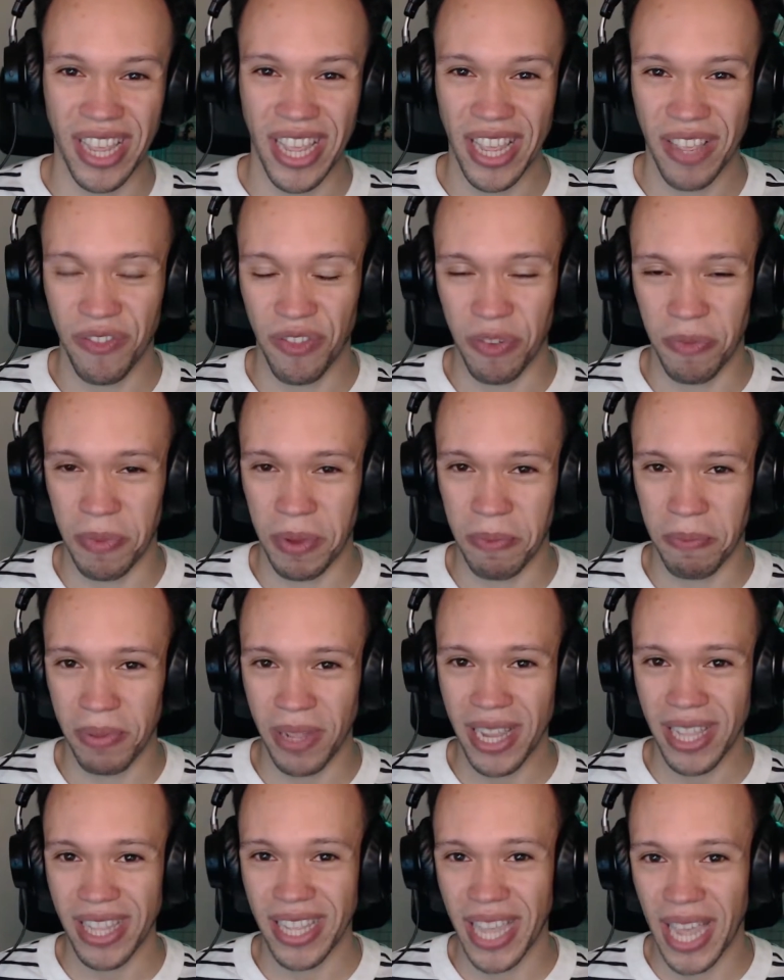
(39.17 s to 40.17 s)
If you've been
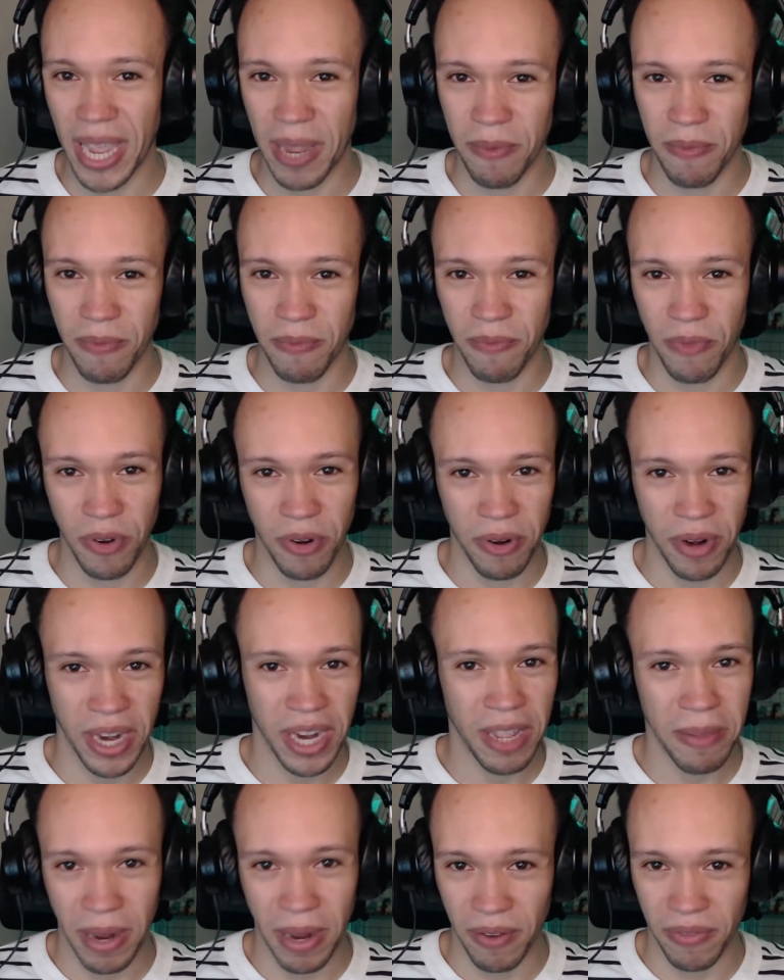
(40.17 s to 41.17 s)
playing the game for
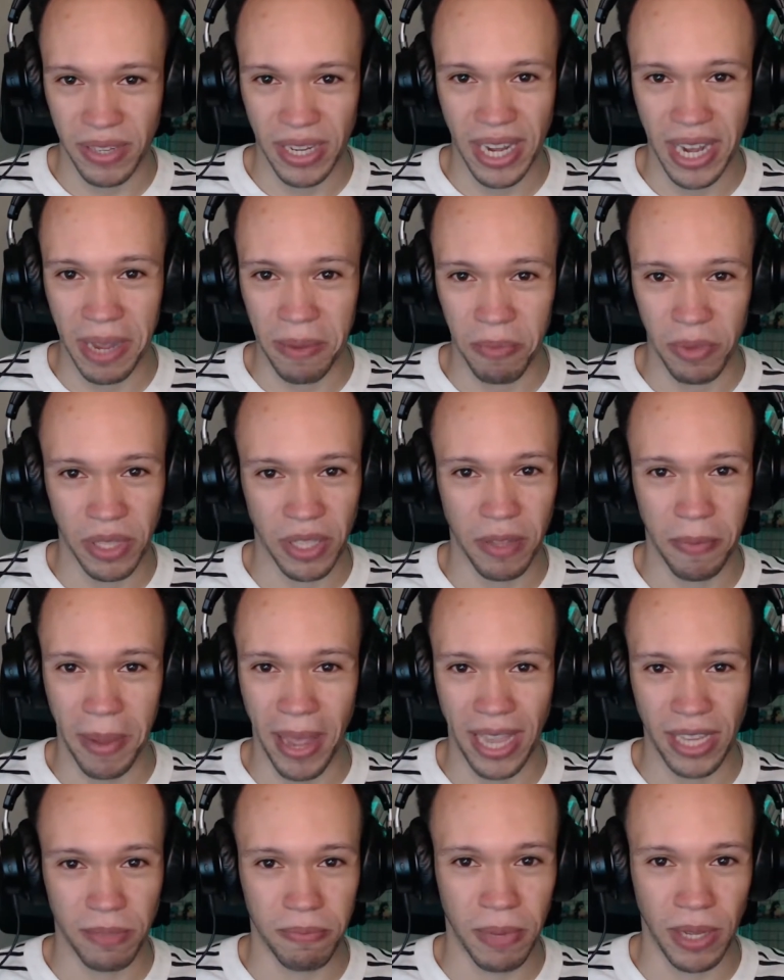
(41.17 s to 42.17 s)
any amount of time within the
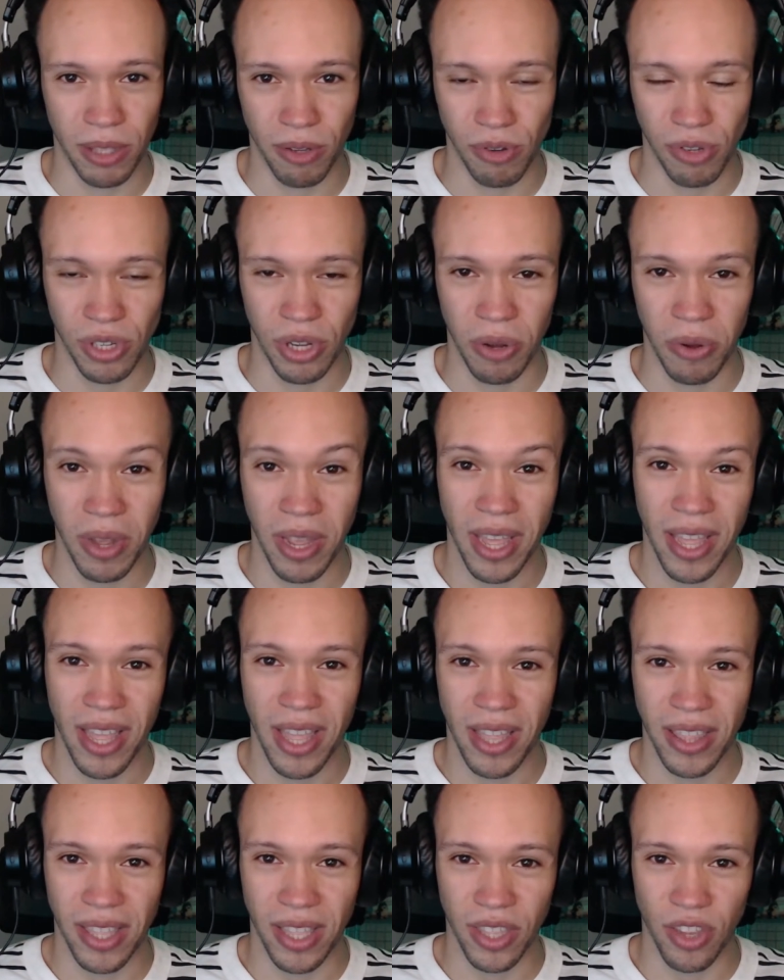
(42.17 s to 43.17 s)
past month or so,
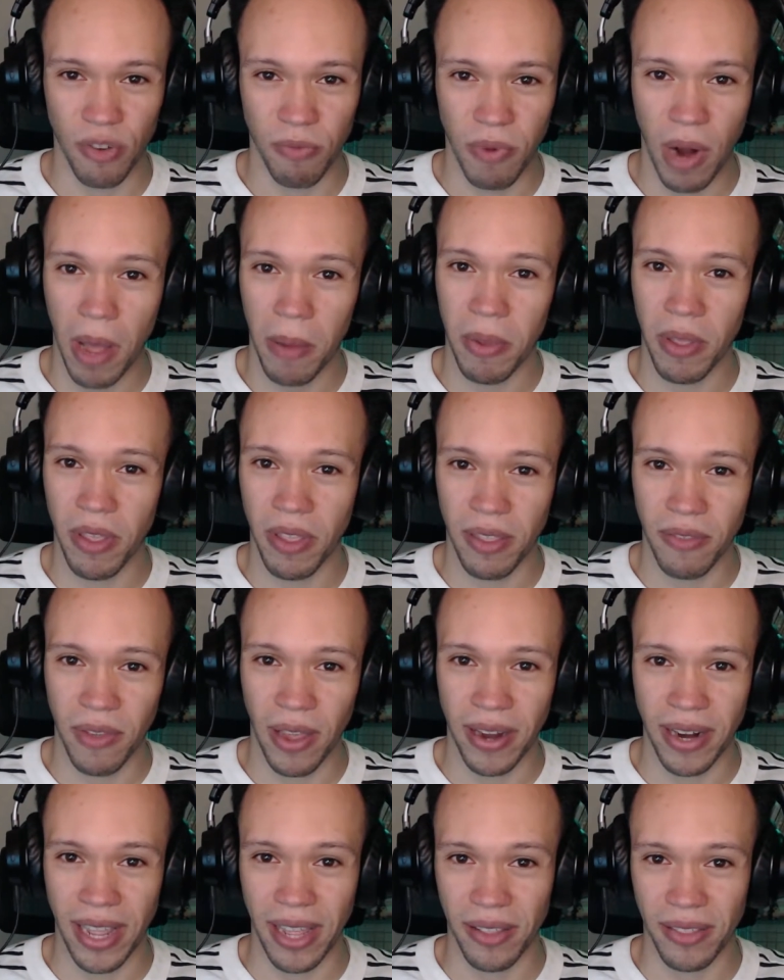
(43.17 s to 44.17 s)
then you probably
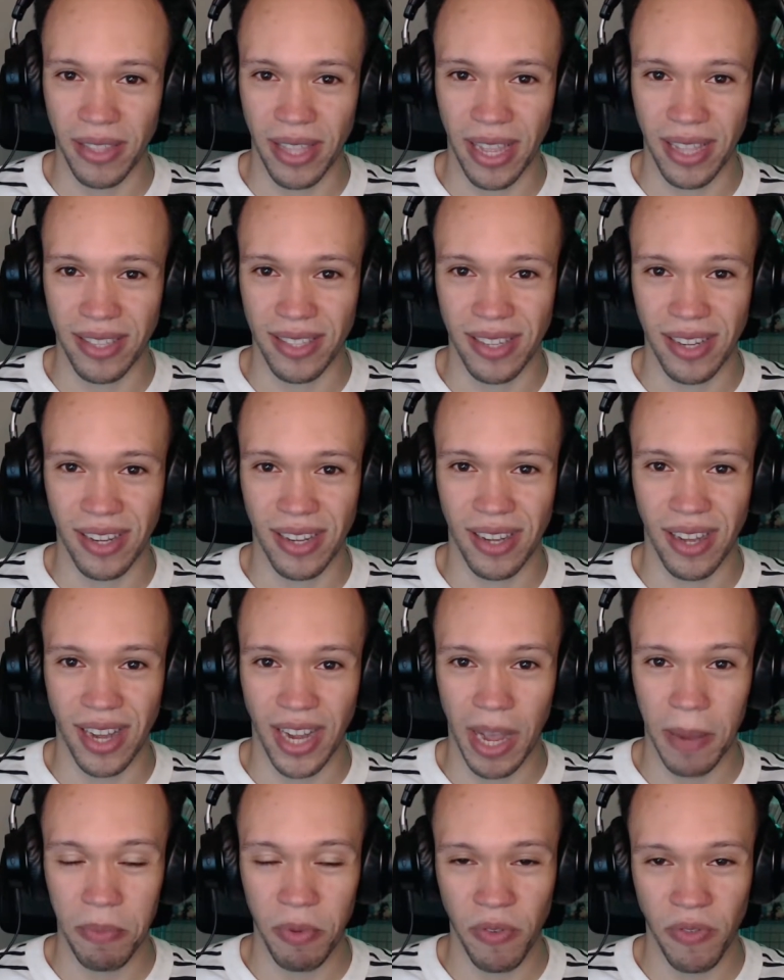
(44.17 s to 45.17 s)
found out that a
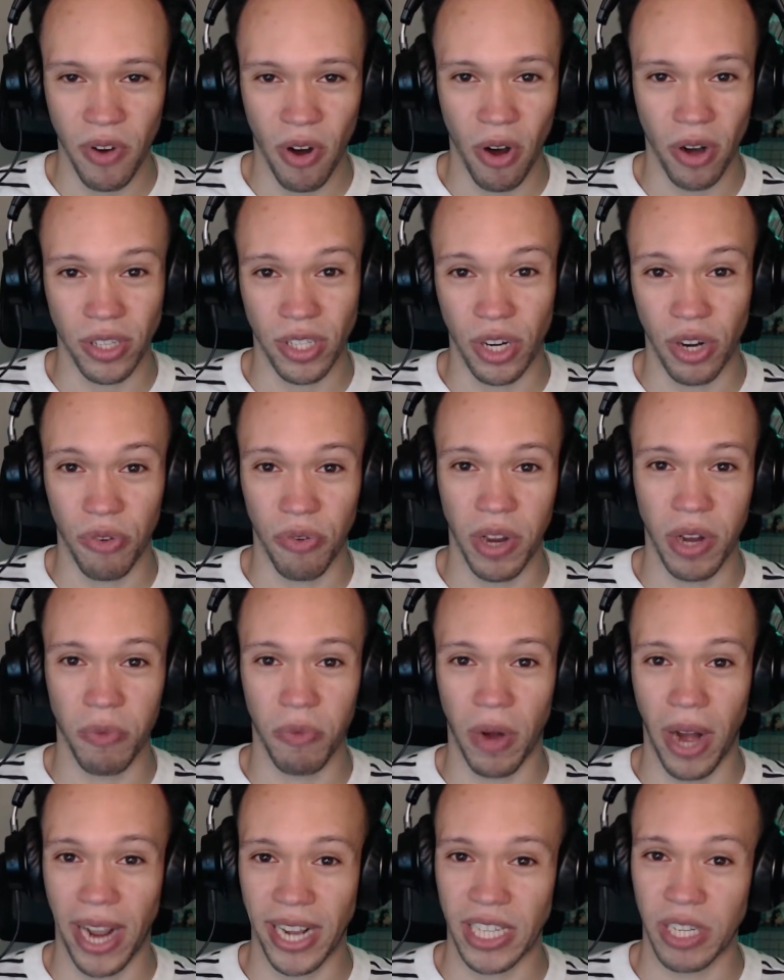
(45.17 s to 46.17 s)
couple of cards in green
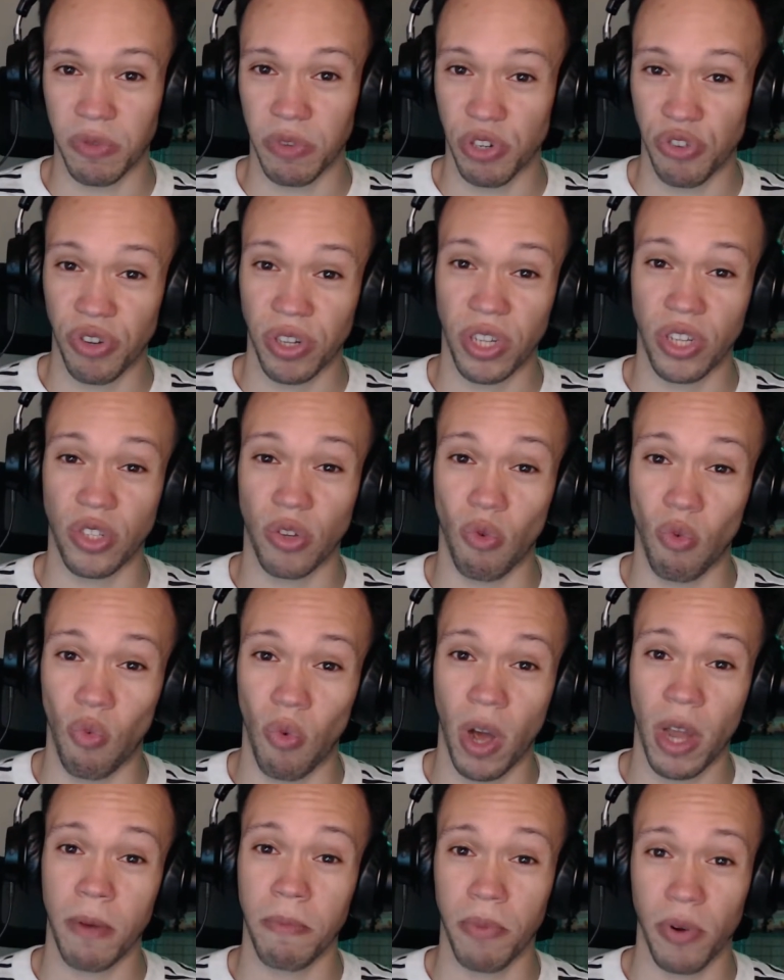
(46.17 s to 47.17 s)
were actually restricted to
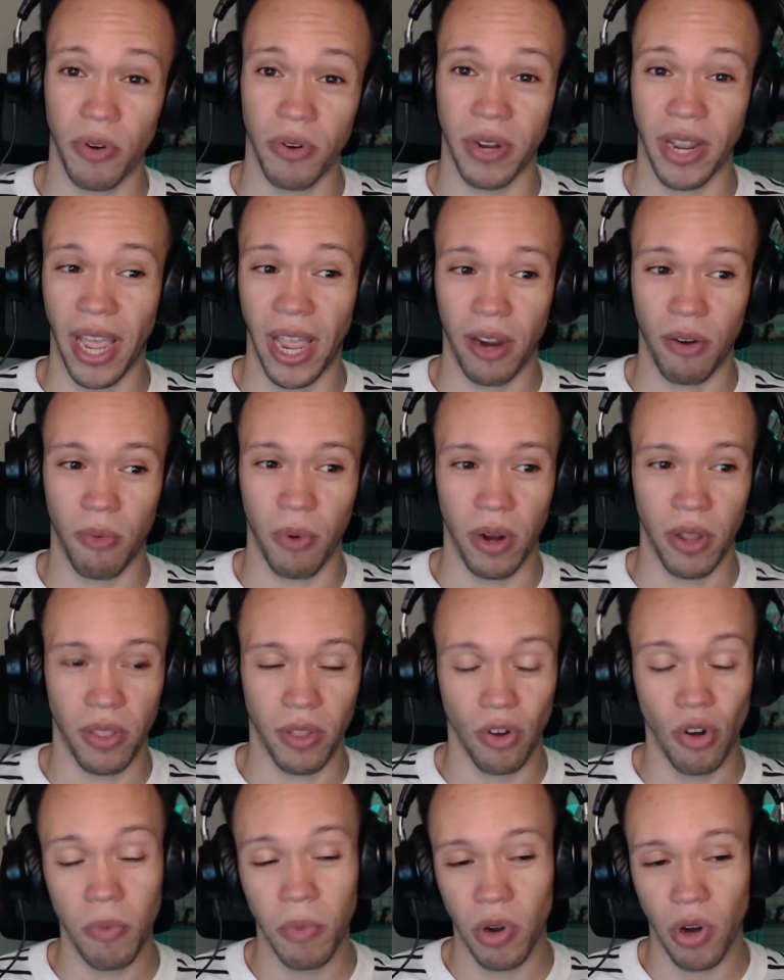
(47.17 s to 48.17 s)
1 per deck, where the
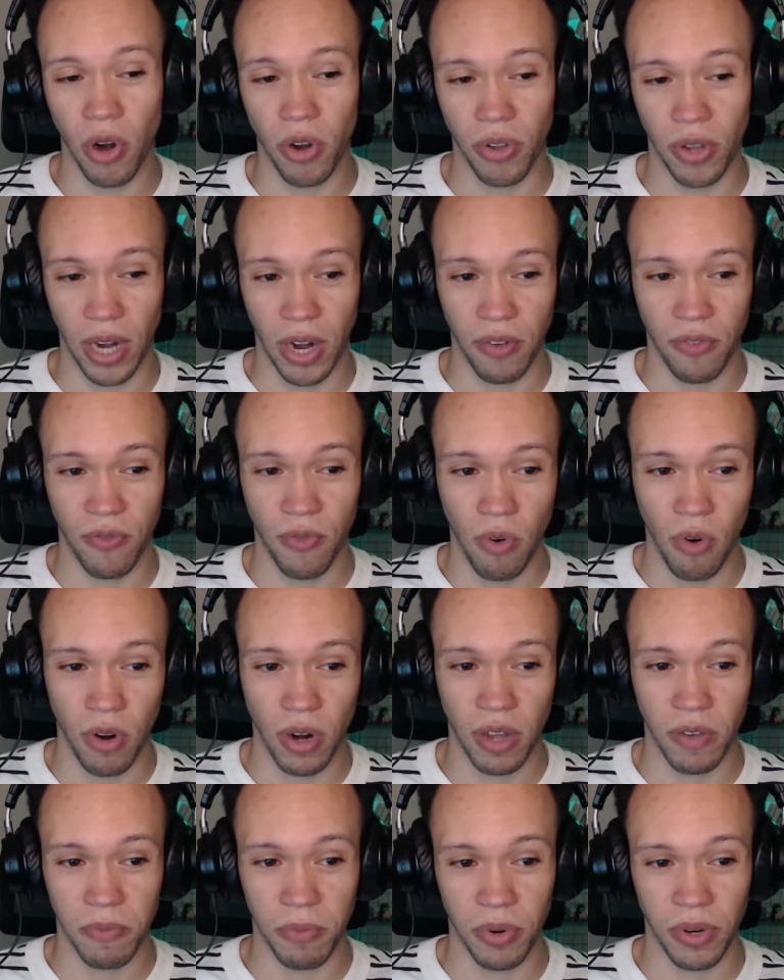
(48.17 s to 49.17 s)
normal card you can have 4
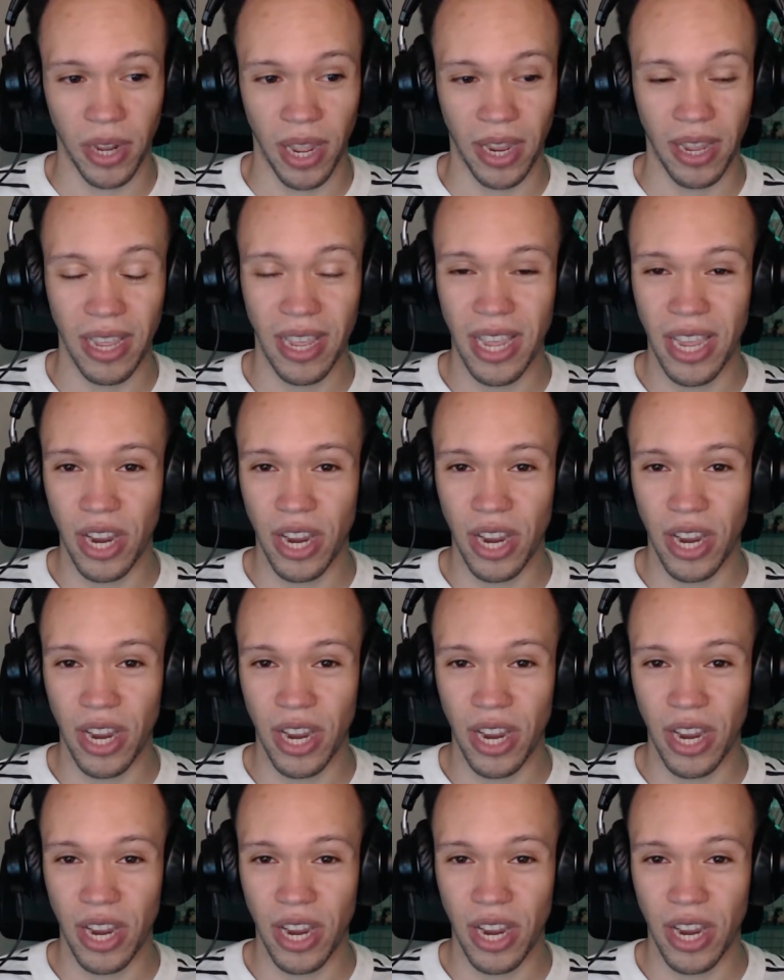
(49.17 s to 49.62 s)
of per deck.